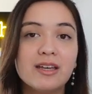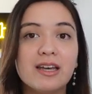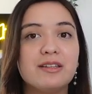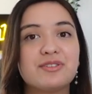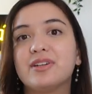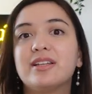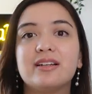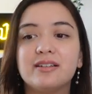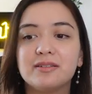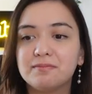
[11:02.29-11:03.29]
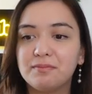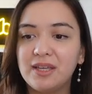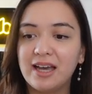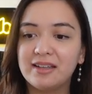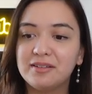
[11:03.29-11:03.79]
and it's gonna
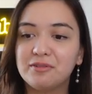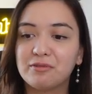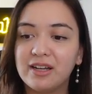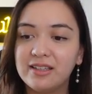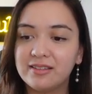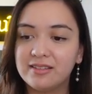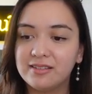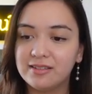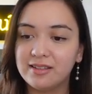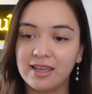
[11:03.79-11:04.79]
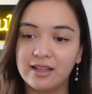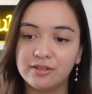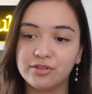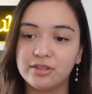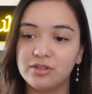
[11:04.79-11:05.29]
be added right to the
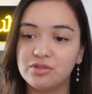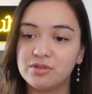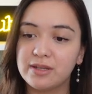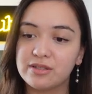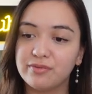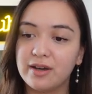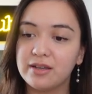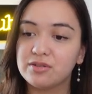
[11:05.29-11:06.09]
calendar that you specify.